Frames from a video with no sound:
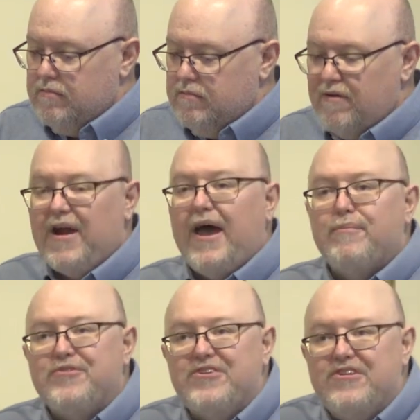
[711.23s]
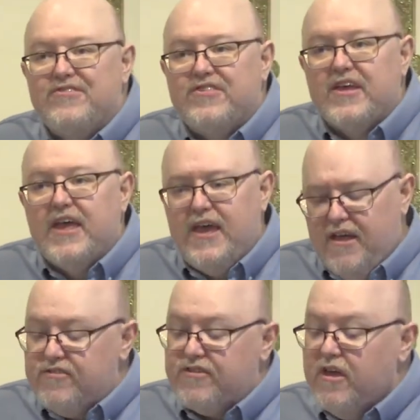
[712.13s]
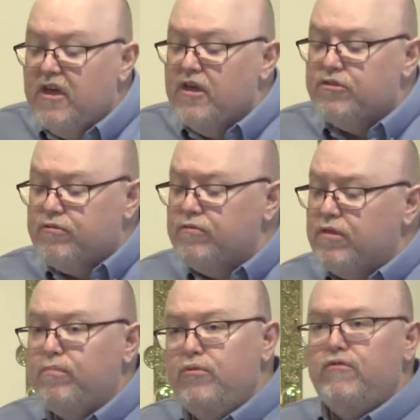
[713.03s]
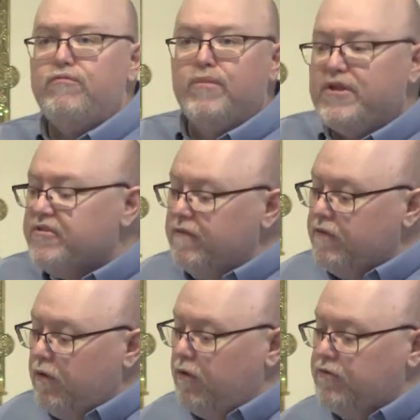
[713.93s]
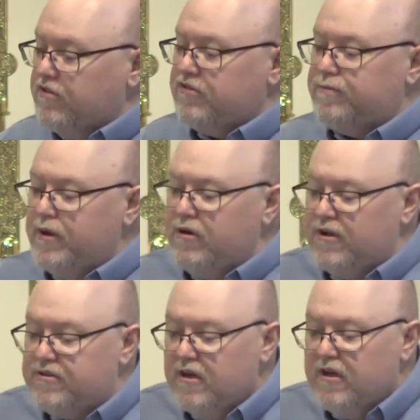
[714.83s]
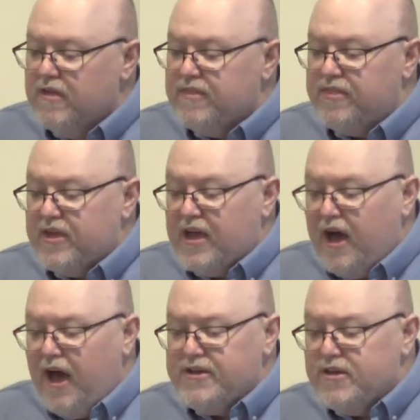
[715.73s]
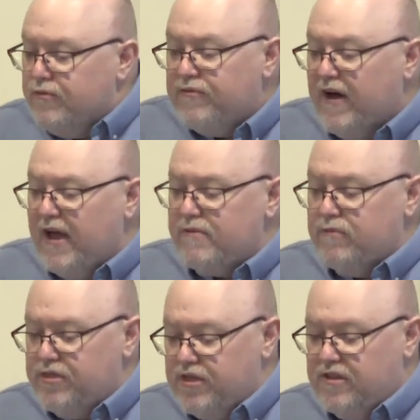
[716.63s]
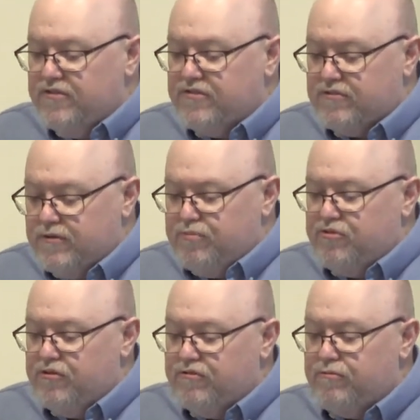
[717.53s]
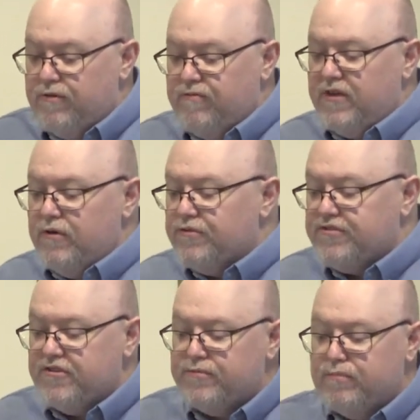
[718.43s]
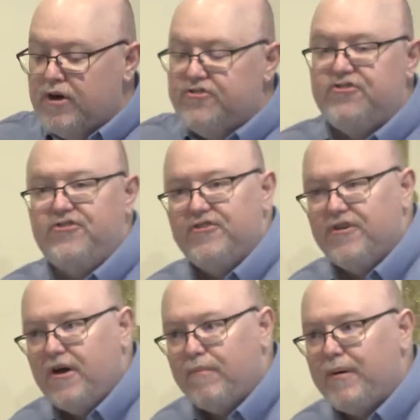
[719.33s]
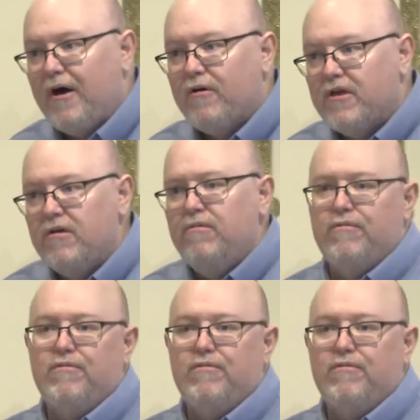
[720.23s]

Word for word: Perhaps it is the case, through the movement of the Holy Spirit, that the God you find within Scriptures reveals as much about you